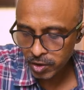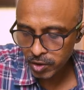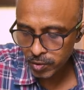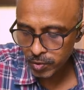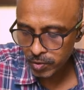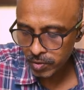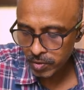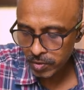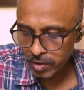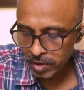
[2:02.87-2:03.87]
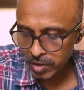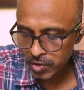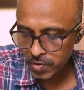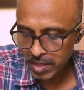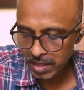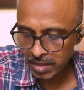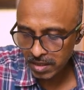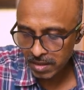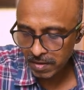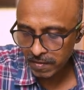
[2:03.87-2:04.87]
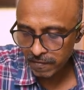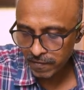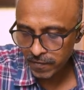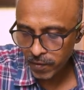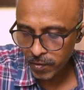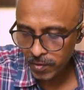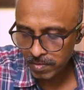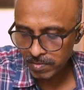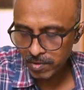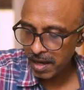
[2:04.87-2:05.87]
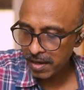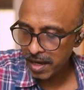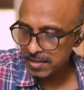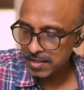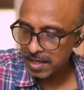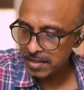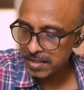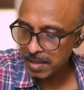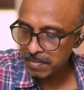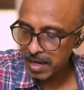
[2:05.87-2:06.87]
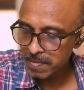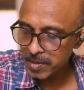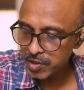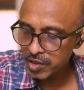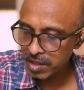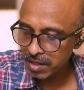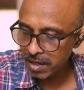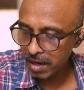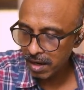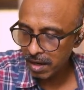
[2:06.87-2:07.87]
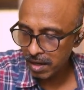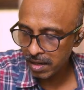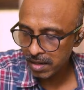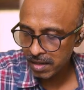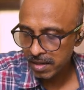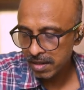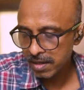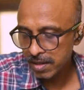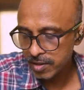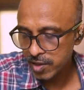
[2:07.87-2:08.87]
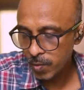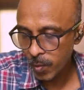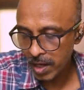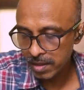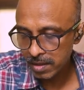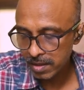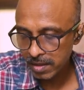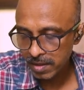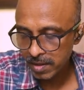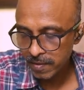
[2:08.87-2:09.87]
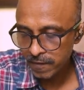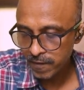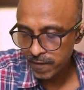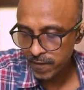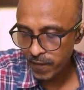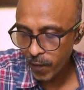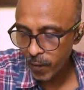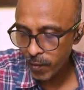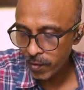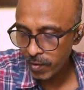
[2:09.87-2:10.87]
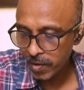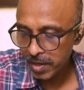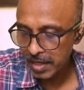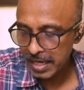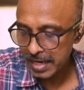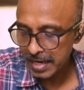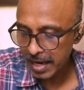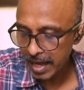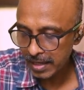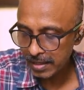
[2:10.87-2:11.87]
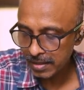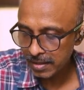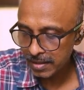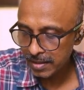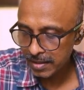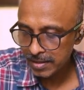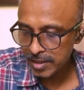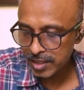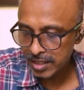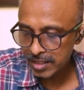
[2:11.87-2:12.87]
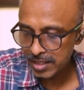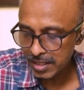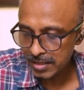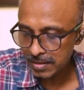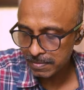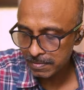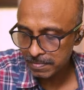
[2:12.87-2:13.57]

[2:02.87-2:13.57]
2, 3, 4, and I say some elements here are, let's say 1, 4, 9, 16.